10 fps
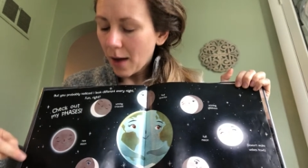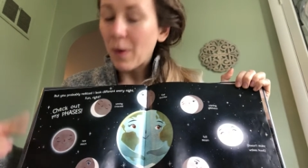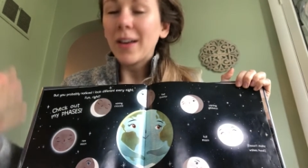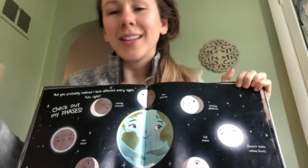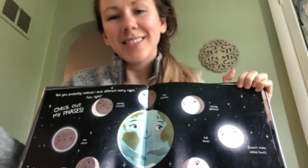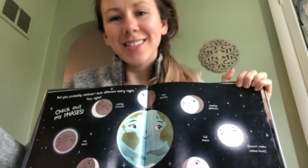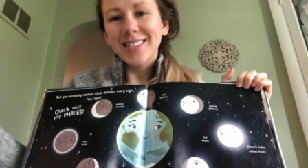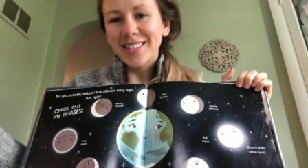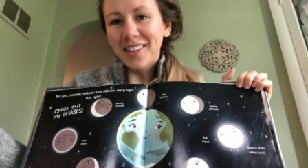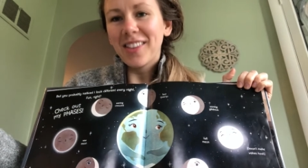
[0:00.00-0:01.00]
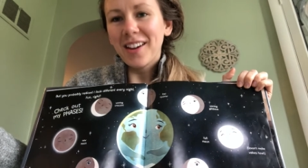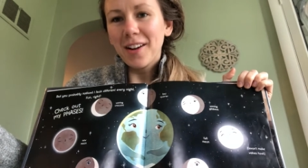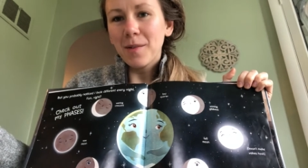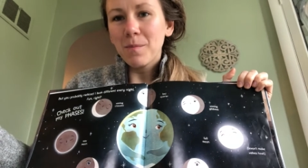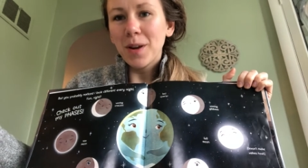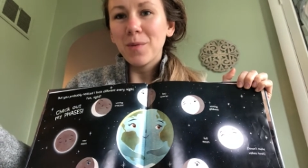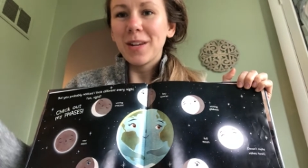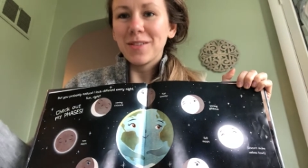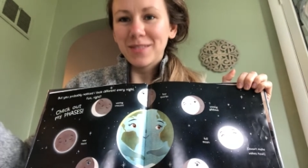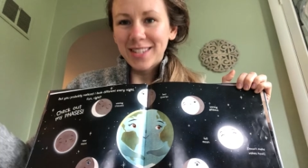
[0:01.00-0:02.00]
Well, it's still there, but we
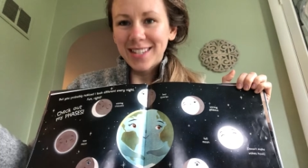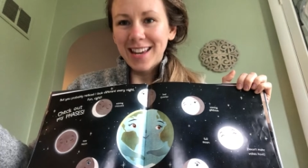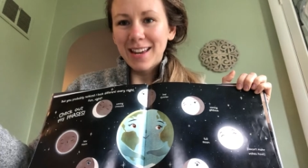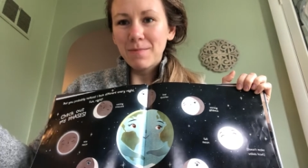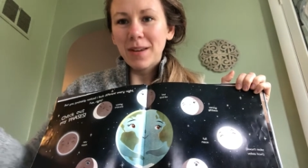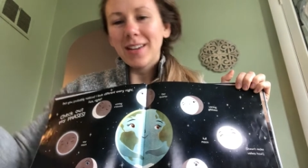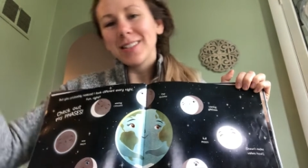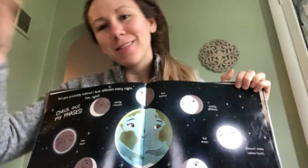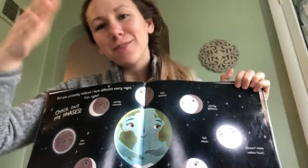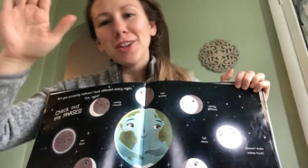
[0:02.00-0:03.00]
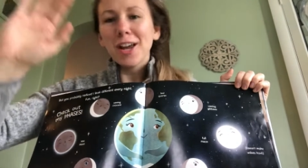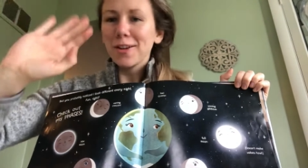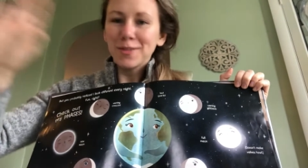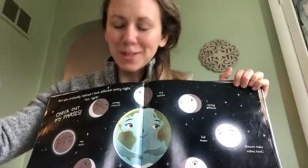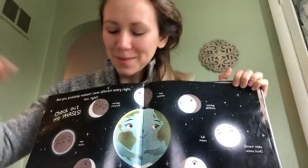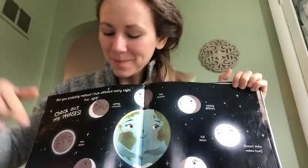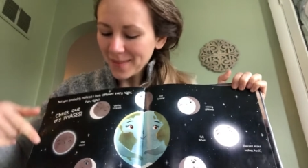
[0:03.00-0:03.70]
don't see it because of shadows.